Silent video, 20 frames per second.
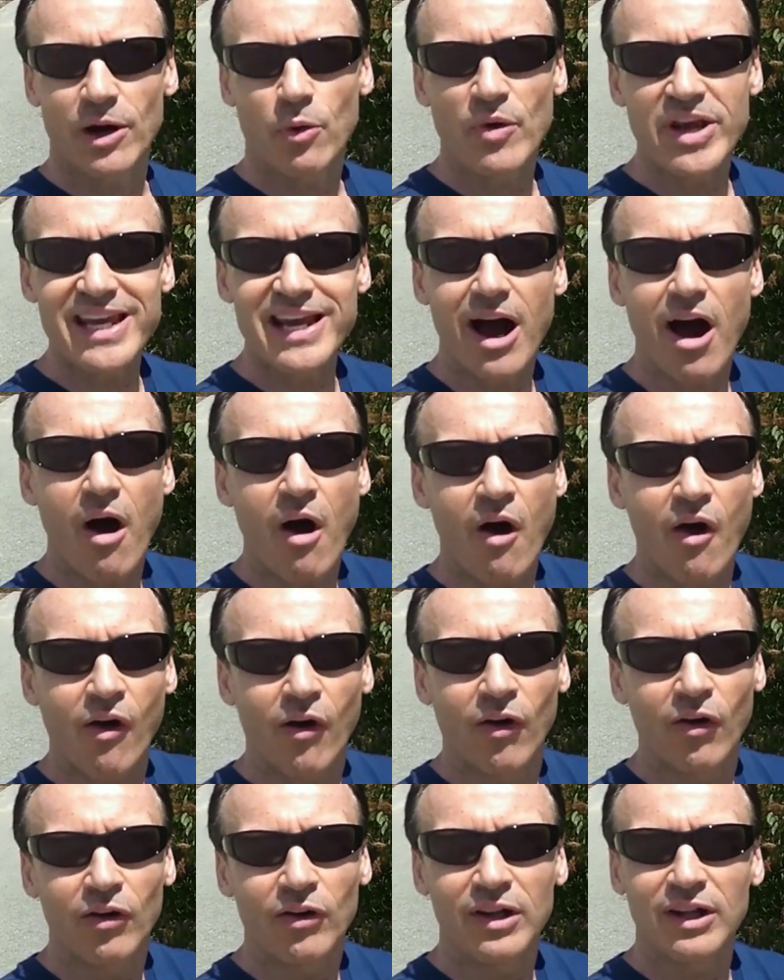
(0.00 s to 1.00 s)
we
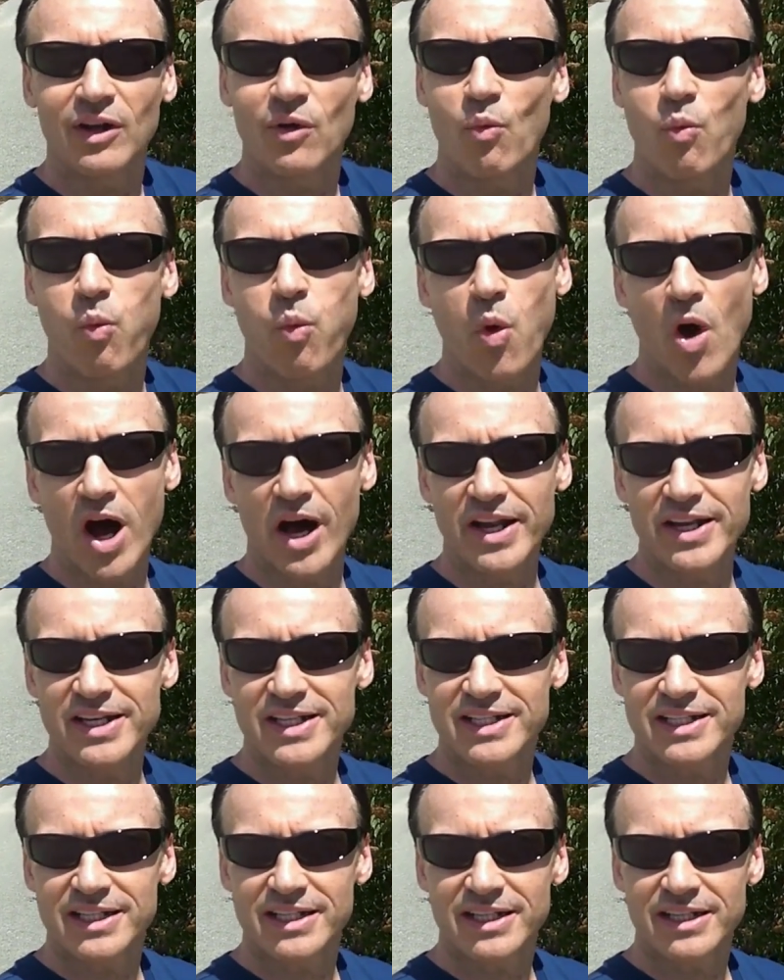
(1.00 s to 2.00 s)
all
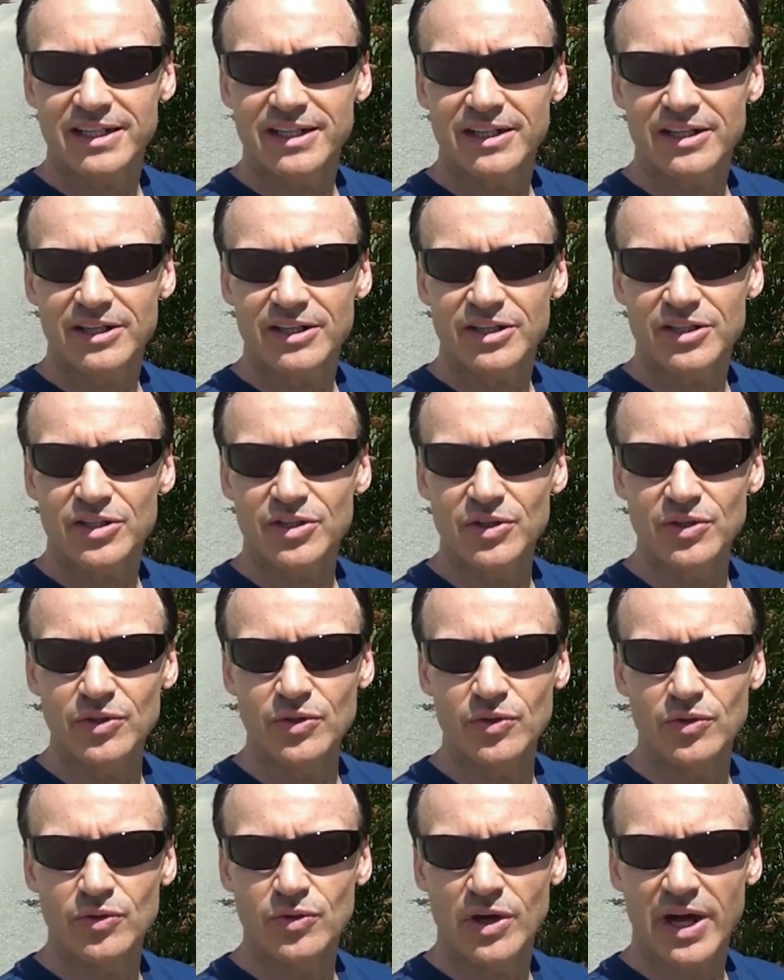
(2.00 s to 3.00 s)
want
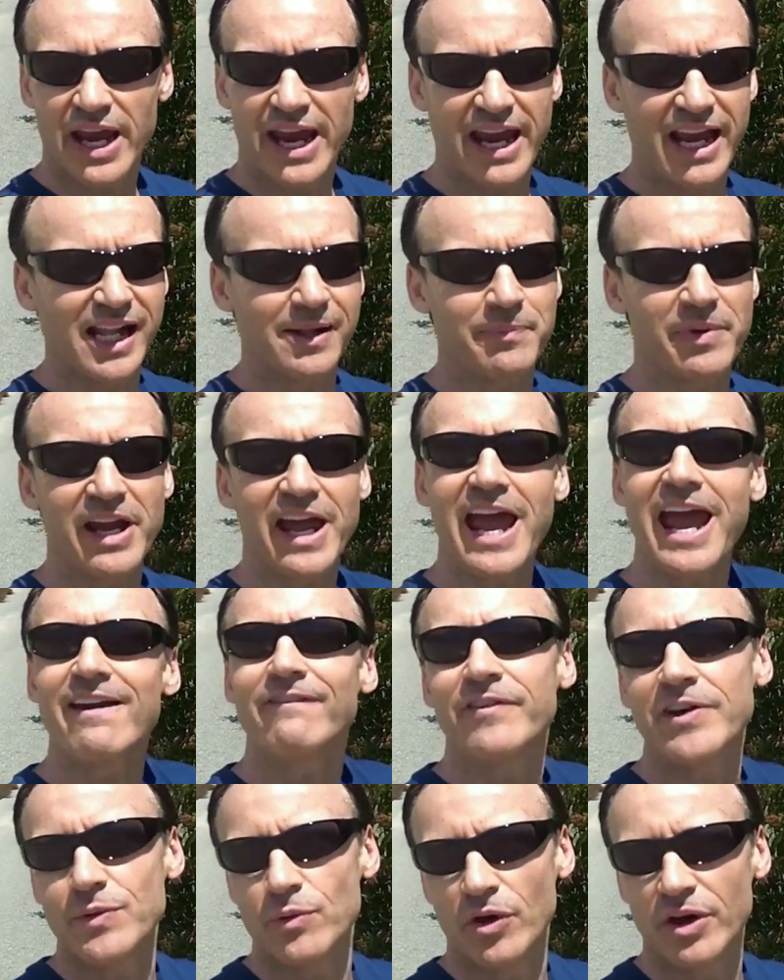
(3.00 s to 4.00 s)
to help
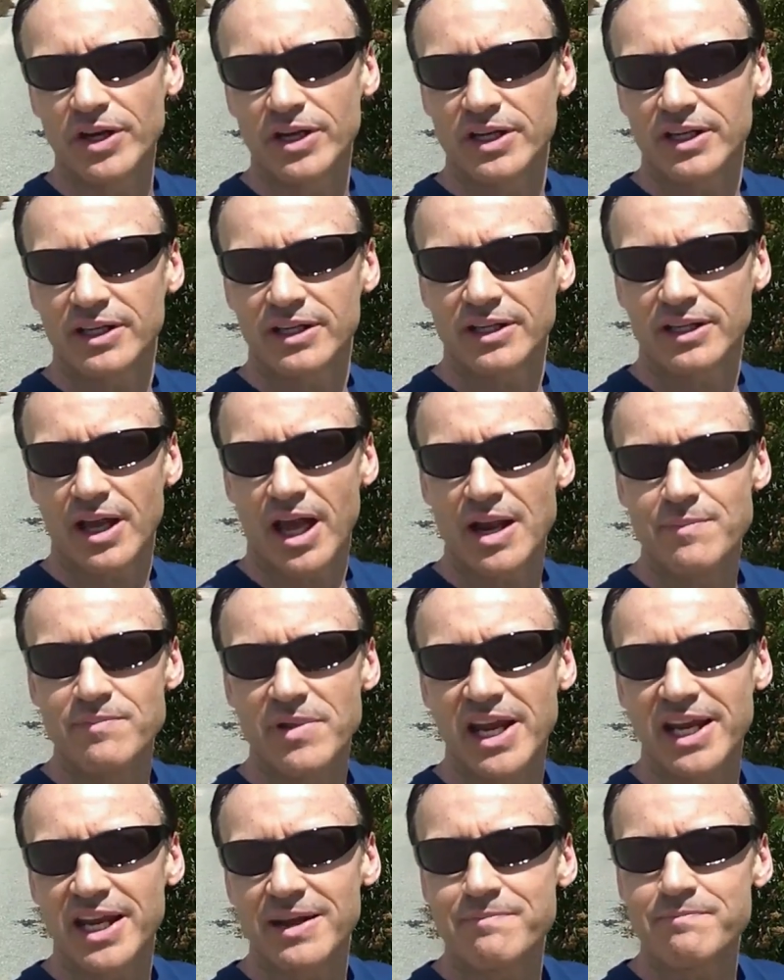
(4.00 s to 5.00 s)
everyone and
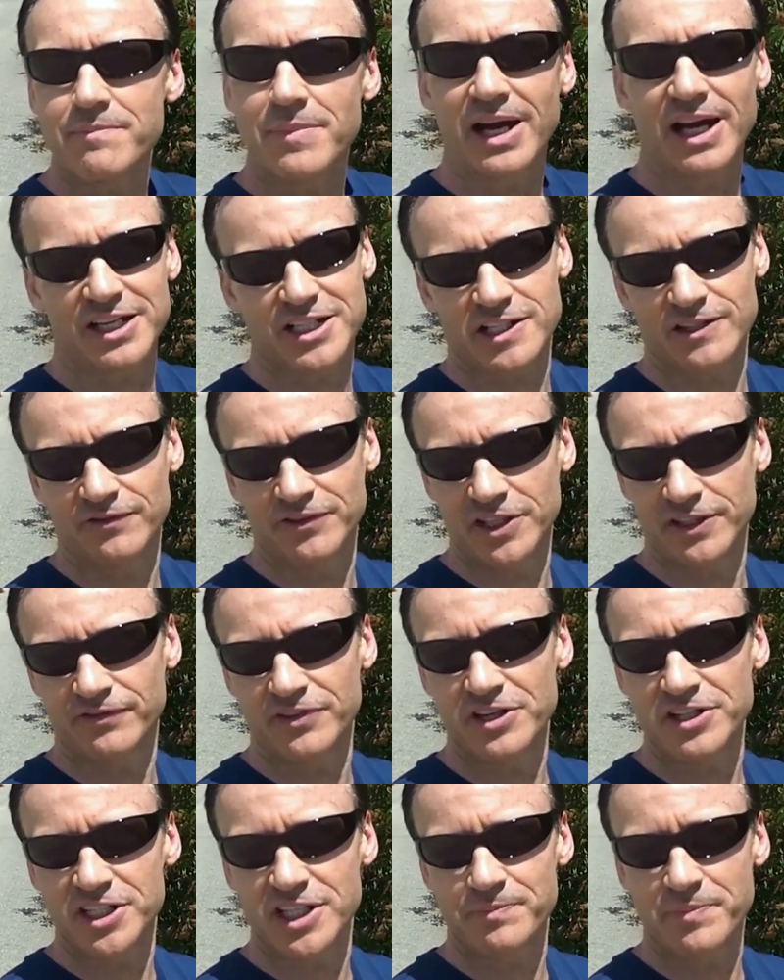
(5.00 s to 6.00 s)
make a massive
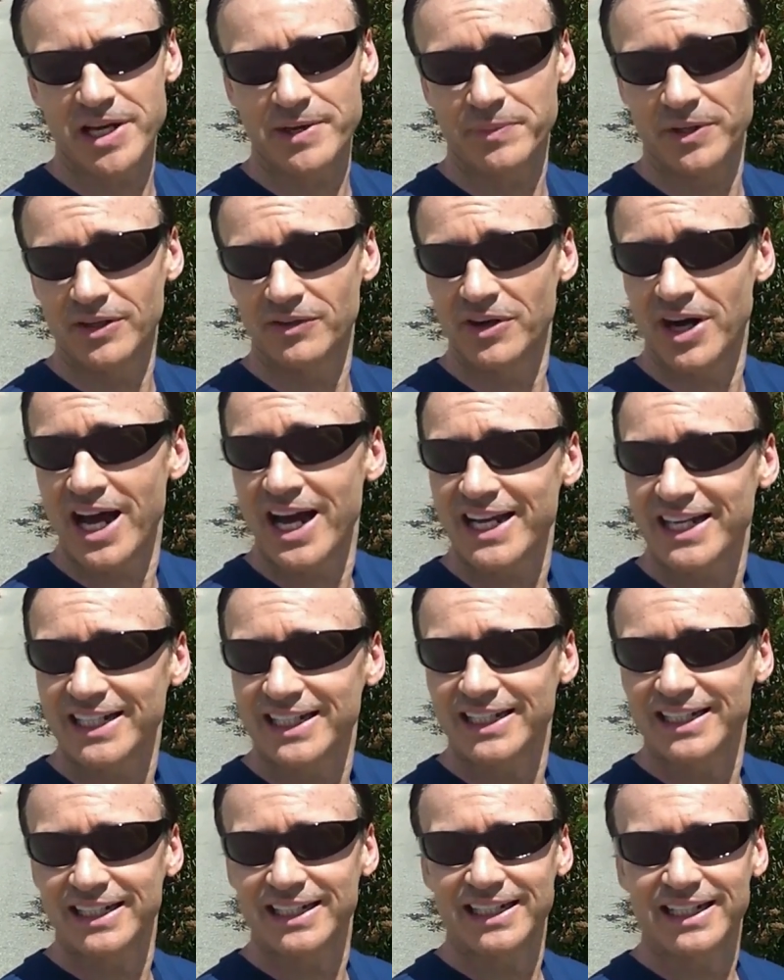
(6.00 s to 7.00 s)
difference to people, right?
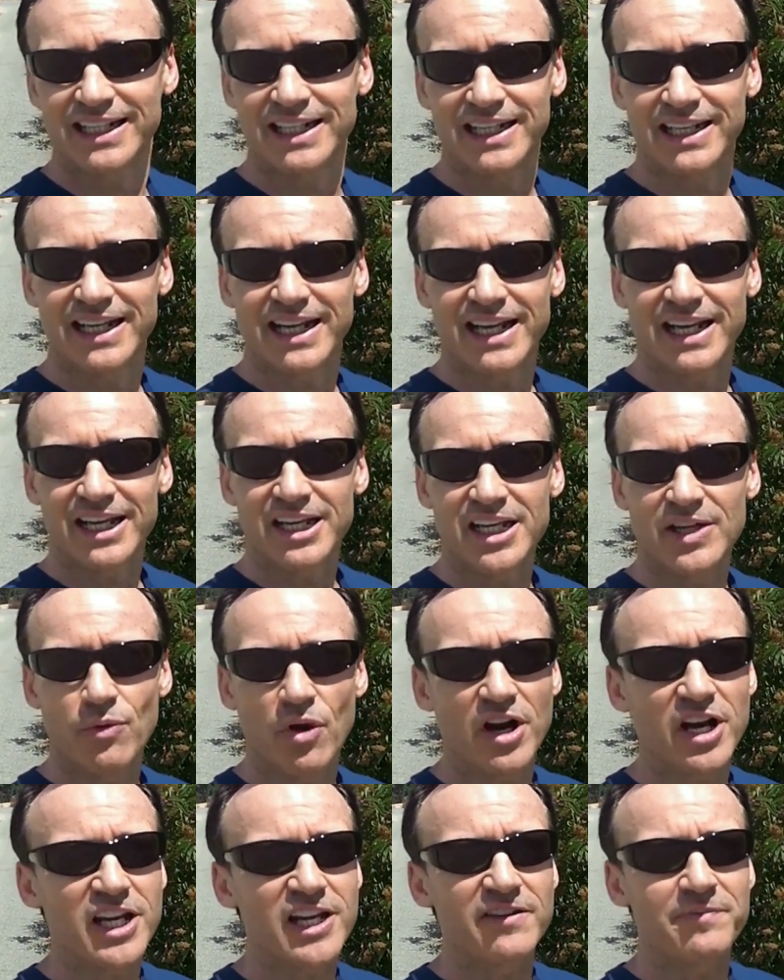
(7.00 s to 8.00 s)
You
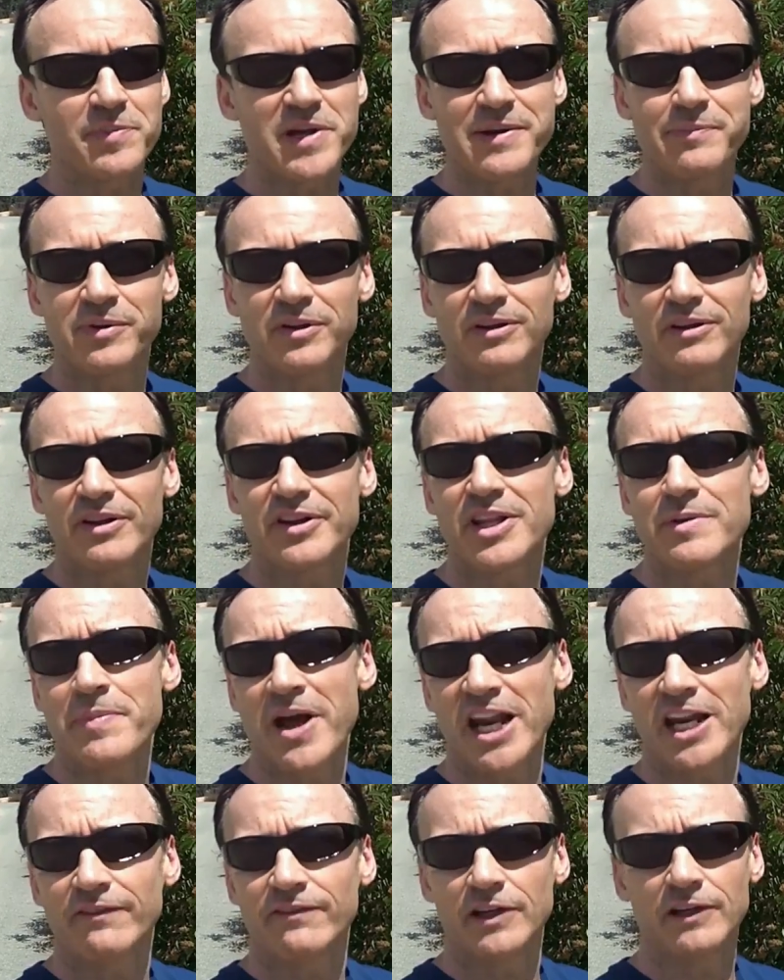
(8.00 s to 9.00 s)
want to give people the
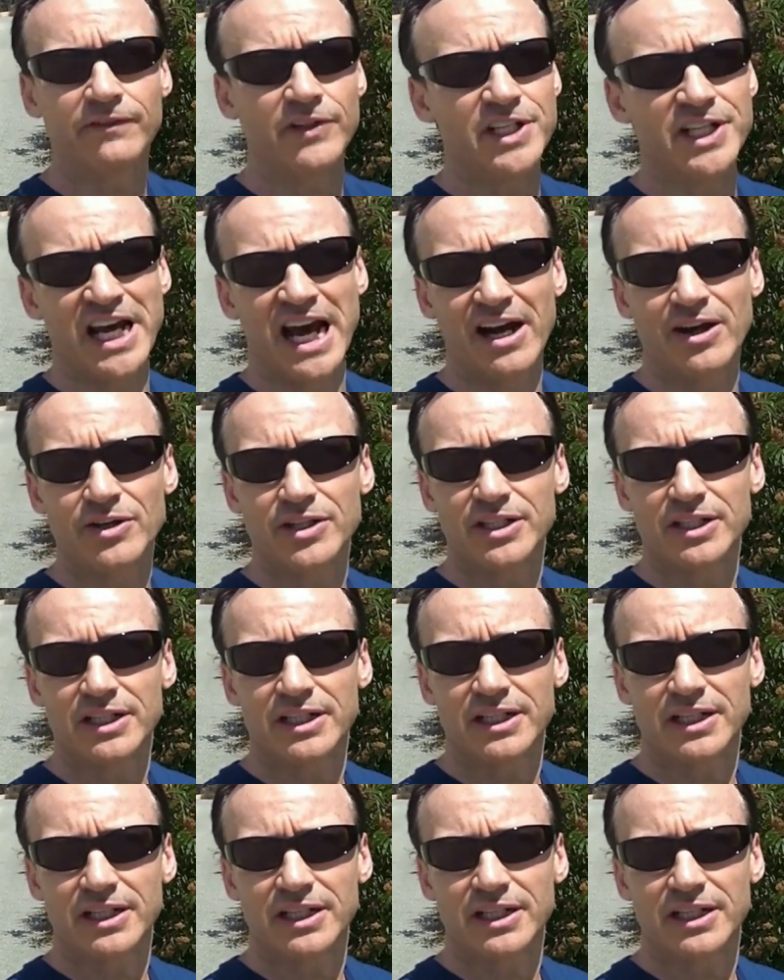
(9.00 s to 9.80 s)
benefit of the doubt.